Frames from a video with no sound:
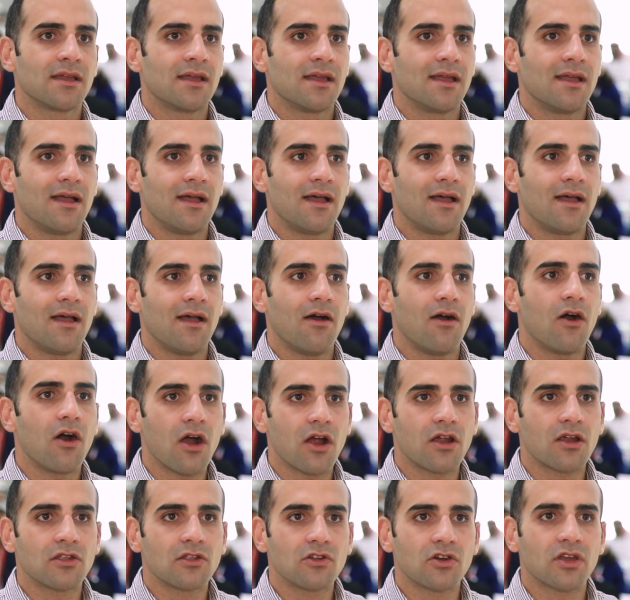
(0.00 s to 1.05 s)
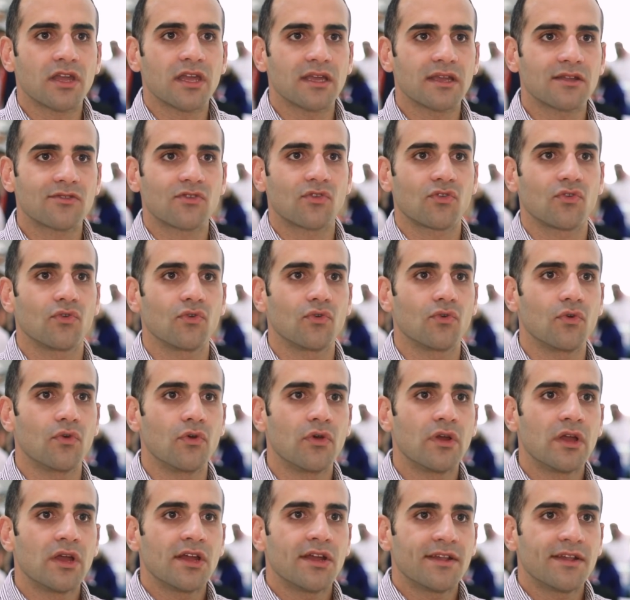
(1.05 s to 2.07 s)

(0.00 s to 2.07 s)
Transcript: are looking to